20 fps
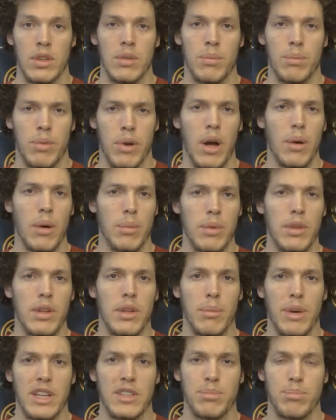probably the
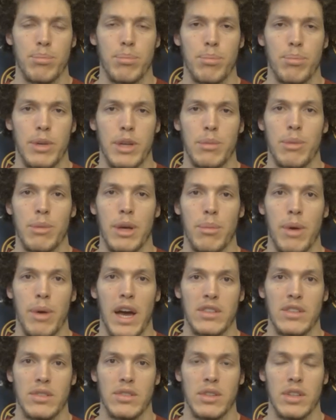best big man
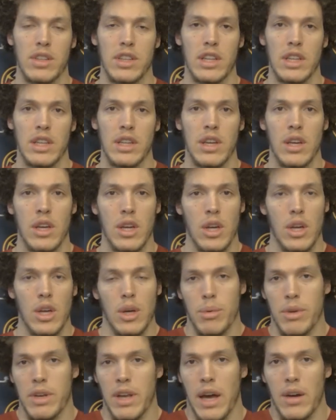passer in the league.
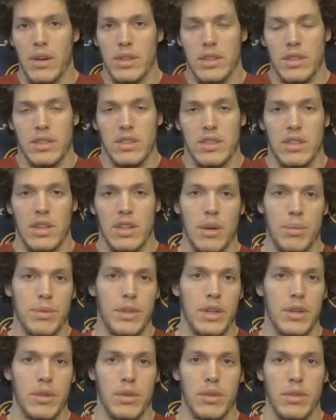But now he's up
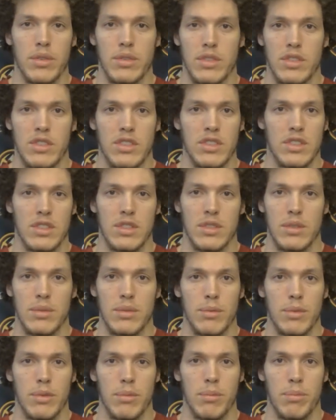there with just
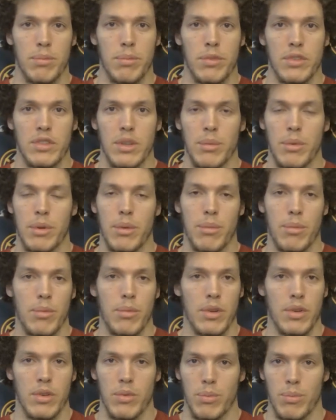some of
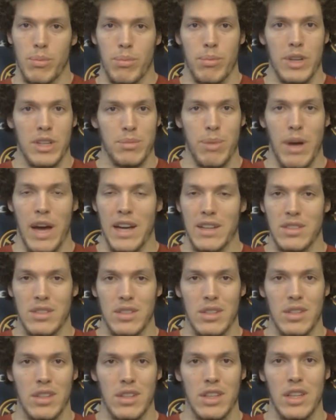the best passers
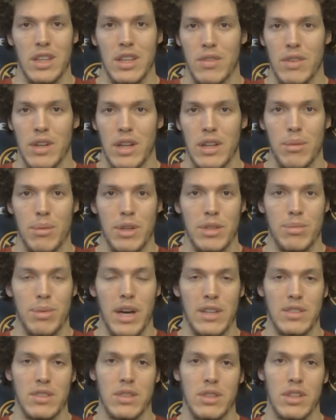in the league, if not the best
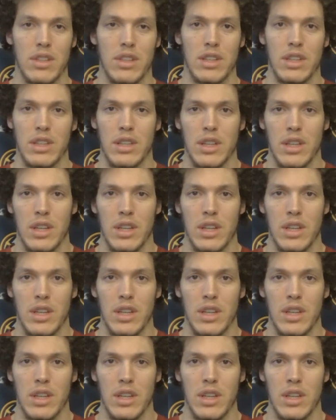passer in the league,